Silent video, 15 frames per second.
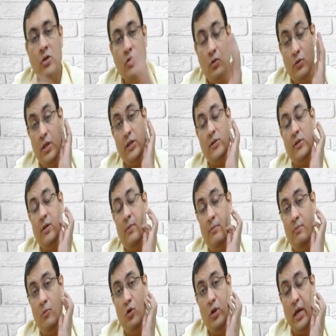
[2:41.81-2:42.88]
So this
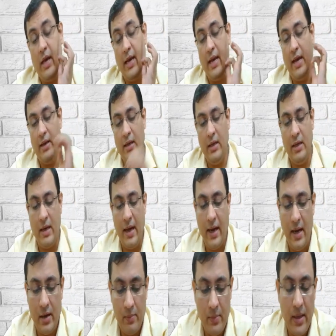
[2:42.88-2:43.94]
Modigliani
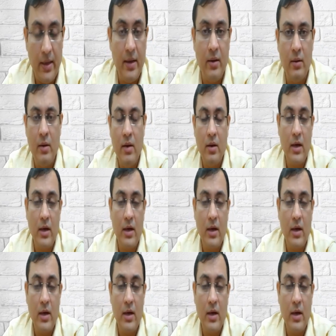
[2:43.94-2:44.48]
and Miller